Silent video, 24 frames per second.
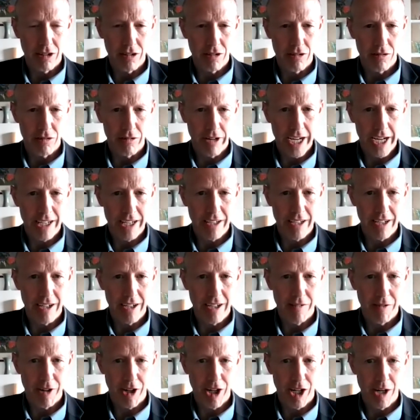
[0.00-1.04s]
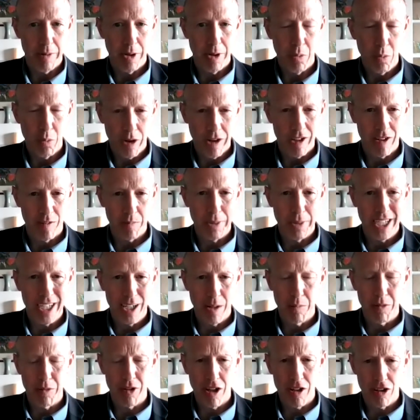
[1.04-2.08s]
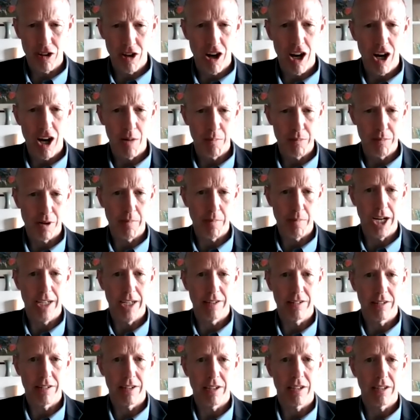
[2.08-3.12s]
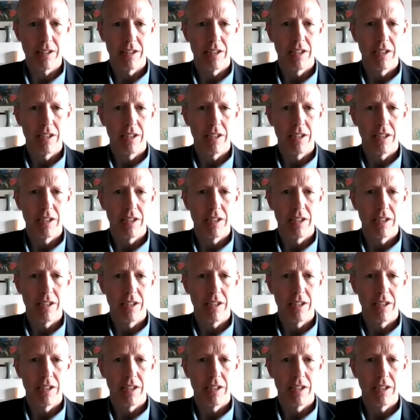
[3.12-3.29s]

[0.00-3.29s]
create an environment where it becomes uncompromising?